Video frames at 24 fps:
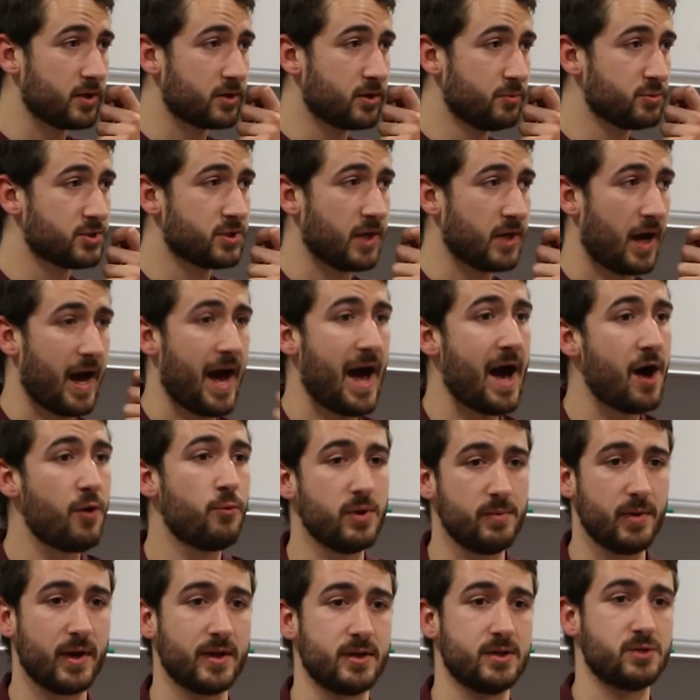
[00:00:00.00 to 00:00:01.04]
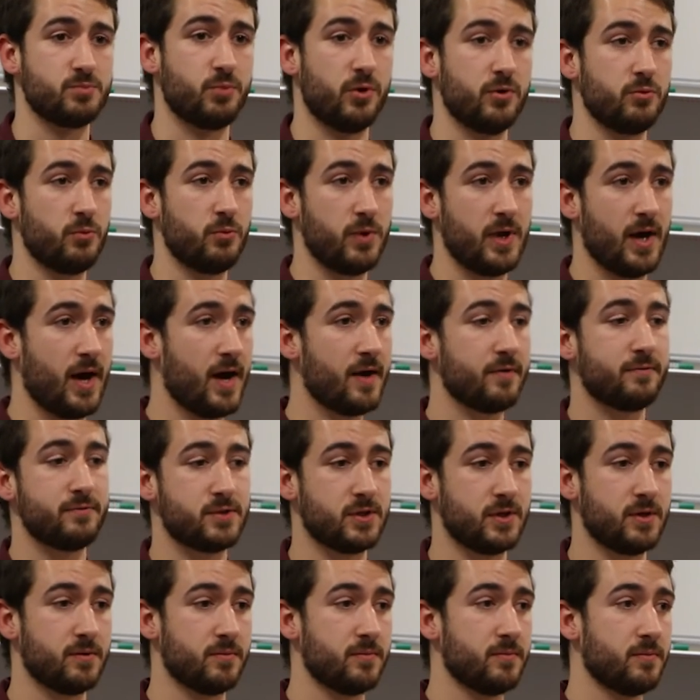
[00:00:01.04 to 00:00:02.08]
comes to how we make this point, we have
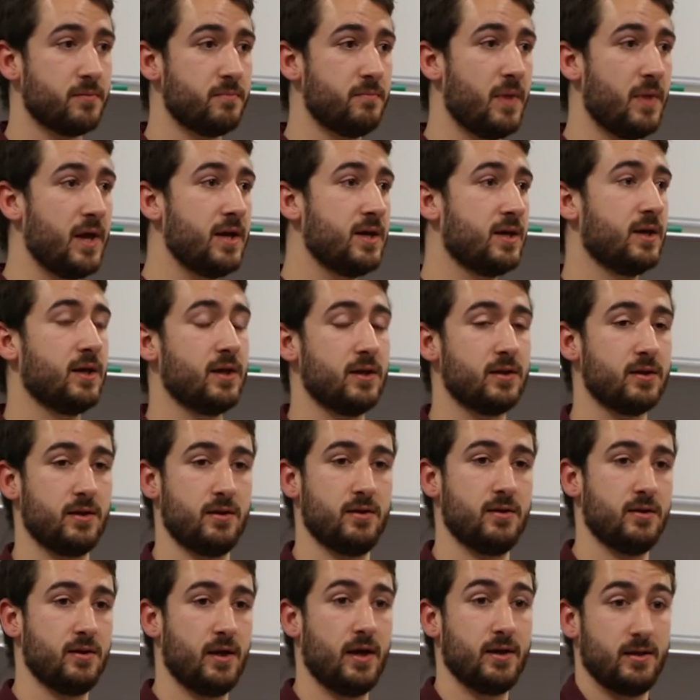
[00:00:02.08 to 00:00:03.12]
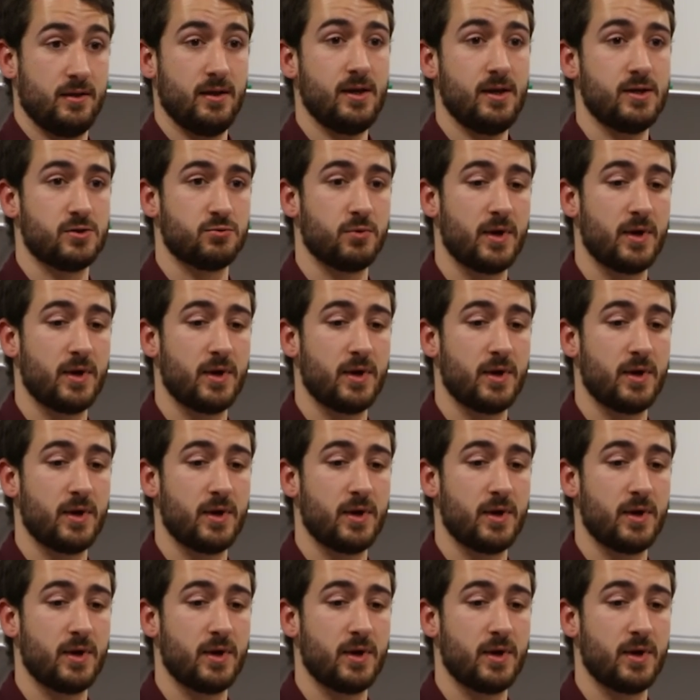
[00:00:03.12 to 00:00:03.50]
to make it like this.